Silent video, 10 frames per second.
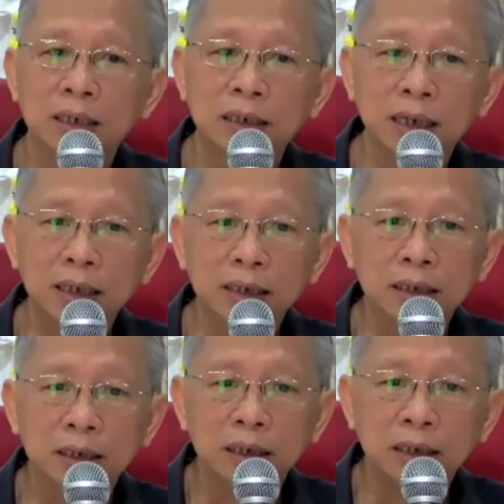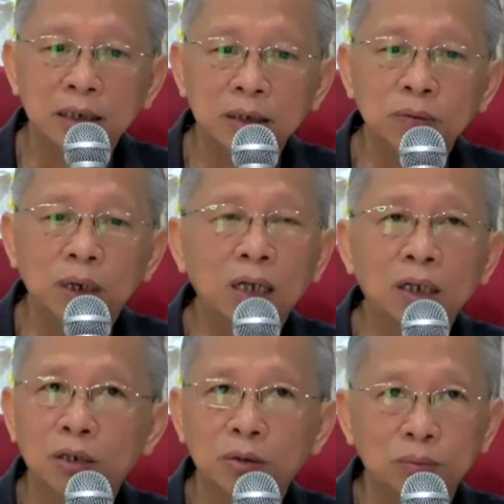then you are
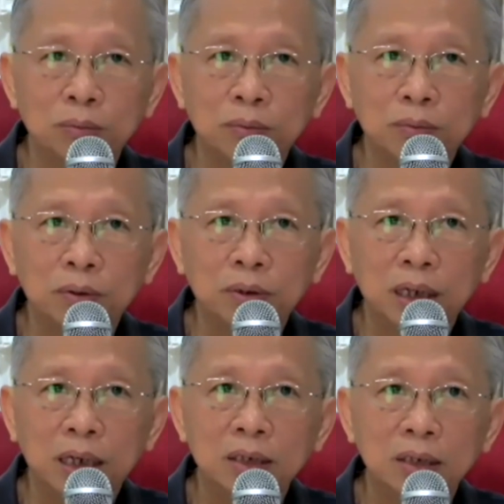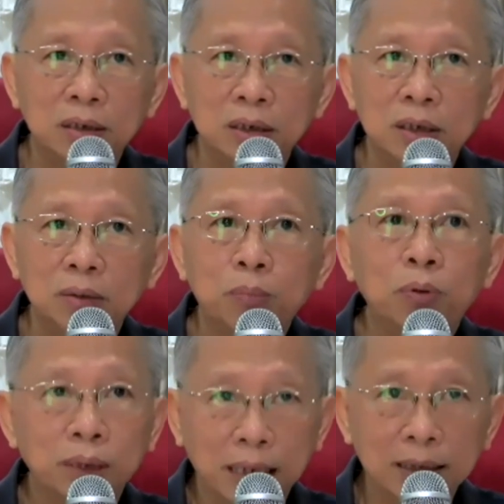not actually
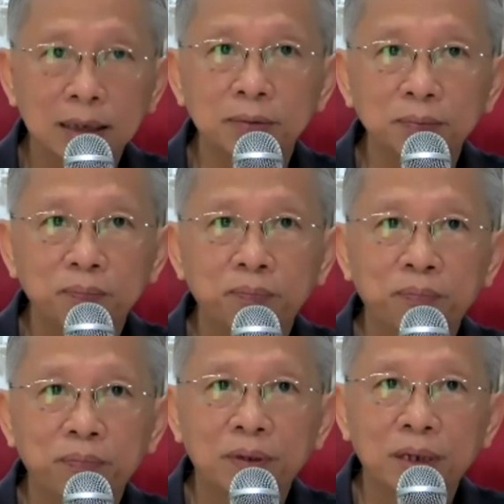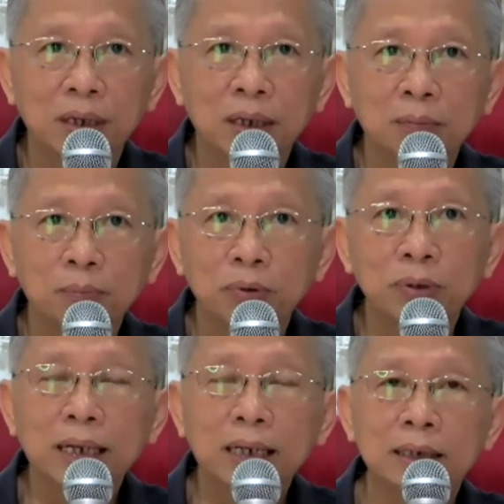protected.
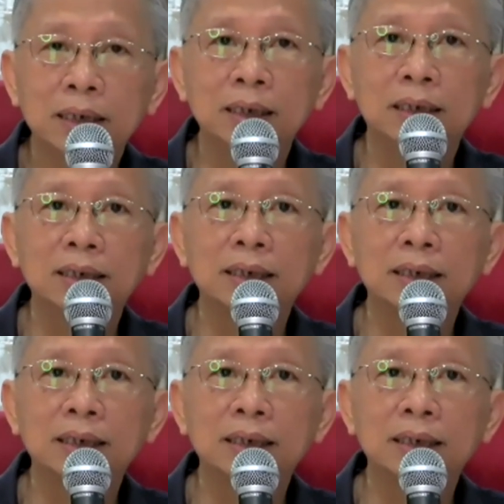Protected in the